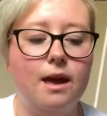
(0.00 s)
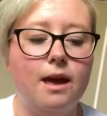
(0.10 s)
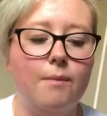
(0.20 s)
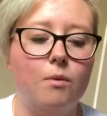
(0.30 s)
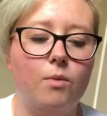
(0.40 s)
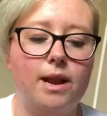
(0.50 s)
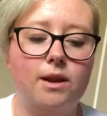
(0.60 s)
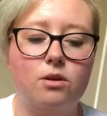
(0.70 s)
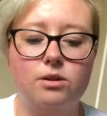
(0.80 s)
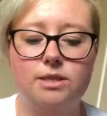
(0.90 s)
Um, when
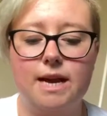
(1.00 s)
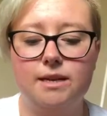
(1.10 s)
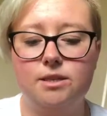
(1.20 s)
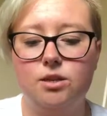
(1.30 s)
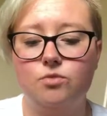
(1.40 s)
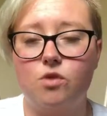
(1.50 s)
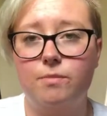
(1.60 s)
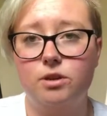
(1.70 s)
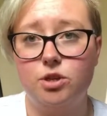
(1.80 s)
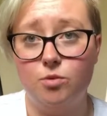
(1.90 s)
I contacted
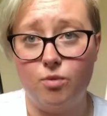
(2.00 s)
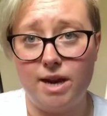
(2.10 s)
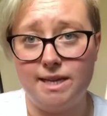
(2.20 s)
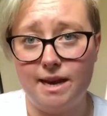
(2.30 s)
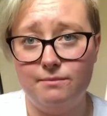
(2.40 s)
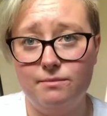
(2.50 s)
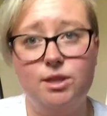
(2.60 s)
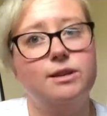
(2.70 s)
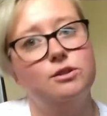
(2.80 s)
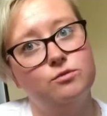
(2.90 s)
Robert who bred him,
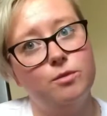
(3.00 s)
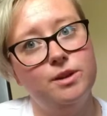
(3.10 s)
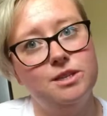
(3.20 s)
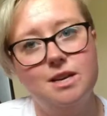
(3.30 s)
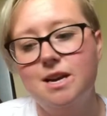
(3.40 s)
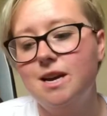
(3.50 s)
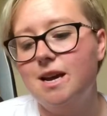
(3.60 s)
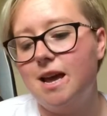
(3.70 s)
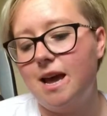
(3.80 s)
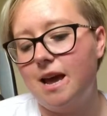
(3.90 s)
shout out to Robert,
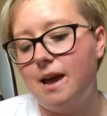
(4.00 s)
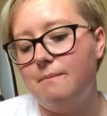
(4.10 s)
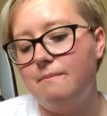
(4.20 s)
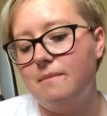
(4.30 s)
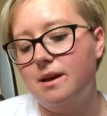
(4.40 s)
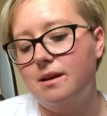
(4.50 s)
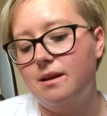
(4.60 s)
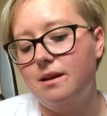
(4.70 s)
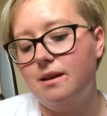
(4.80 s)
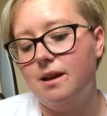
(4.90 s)
um,
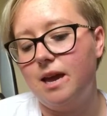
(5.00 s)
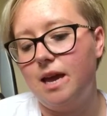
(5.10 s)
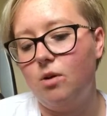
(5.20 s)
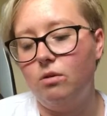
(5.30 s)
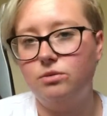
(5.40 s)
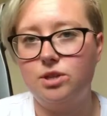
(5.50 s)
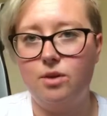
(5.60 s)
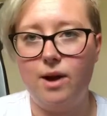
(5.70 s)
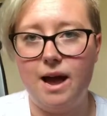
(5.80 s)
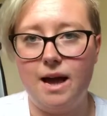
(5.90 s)
he
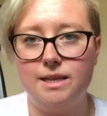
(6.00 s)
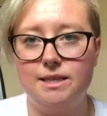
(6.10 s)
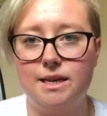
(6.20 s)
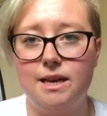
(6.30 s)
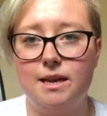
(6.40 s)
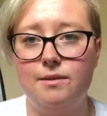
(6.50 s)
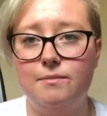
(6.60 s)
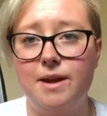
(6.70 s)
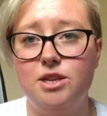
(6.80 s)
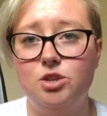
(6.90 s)
also had
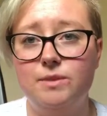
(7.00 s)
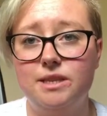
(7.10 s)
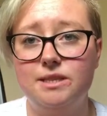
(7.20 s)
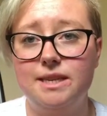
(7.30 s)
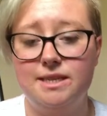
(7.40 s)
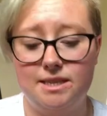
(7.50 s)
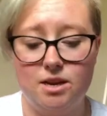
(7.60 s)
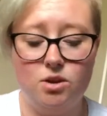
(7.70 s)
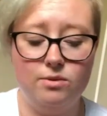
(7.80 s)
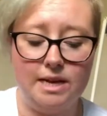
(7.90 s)
Benjamin's
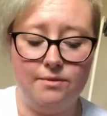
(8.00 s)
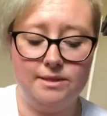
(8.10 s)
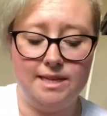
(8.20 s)
sister who was out the